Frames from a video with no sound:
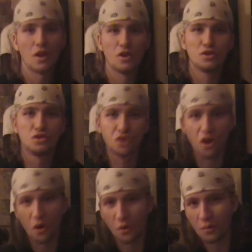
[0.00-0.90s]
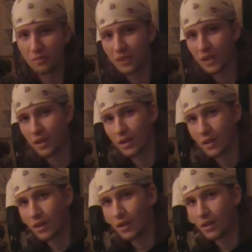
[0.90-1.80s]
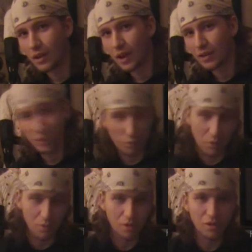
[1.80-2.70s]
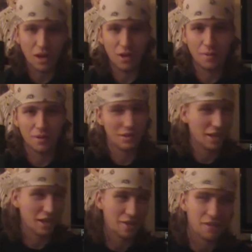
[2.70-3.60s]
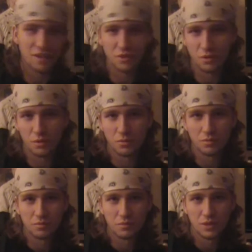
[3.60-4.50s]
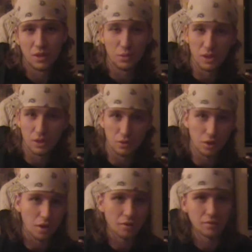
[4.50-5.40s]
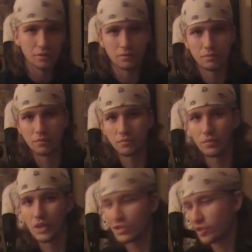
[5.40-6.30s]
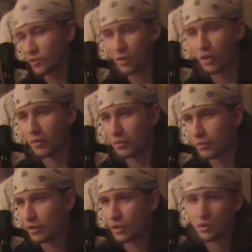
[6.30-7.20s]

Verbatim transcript: so, I said we were going to talk about the gay fat turtle that we killed off. He's no, long, no